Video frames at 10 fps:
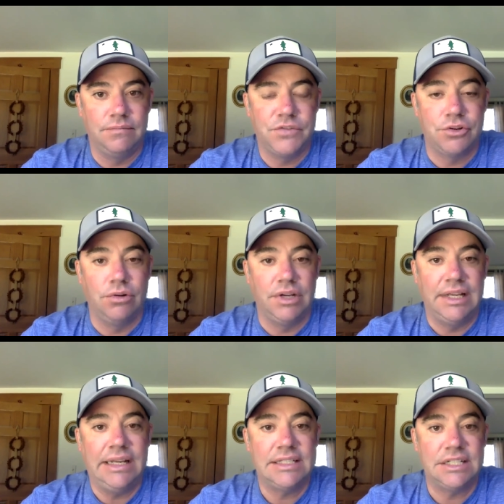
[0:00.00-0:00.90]
So it
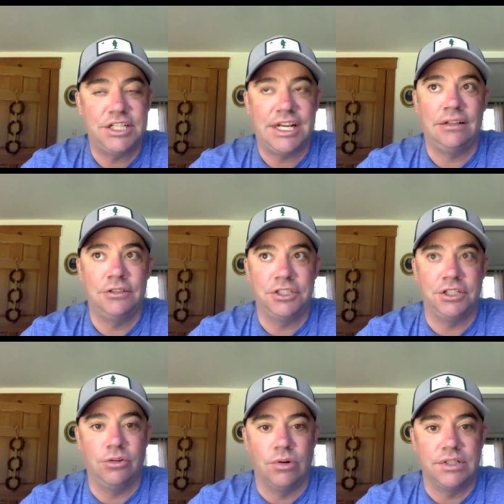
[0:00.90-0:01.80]
is a challenging
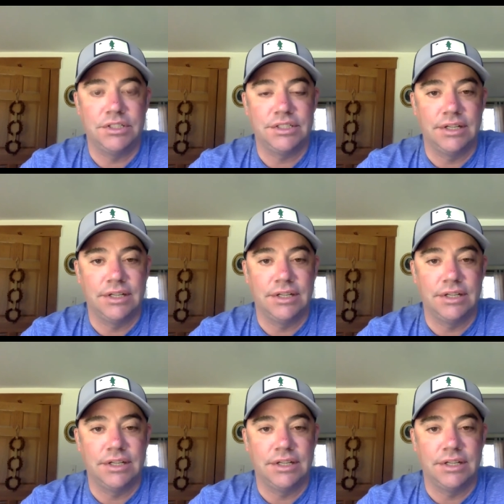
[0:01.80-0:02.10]
course.